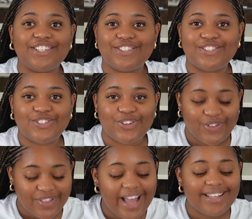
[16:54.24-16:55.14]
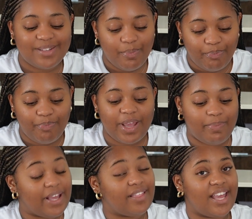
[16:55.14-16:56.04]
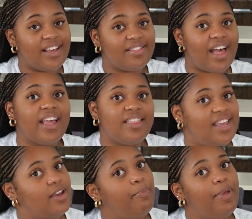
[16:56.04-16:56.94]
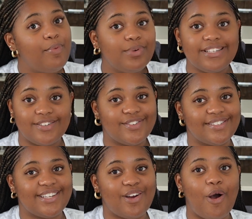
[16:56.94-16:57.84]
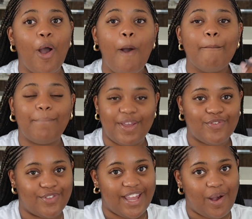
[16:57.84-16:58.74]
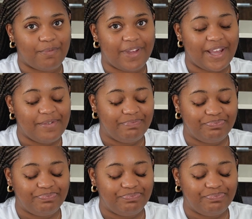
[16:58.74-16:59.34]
So that is a big thing that I think people need to consider before they come here.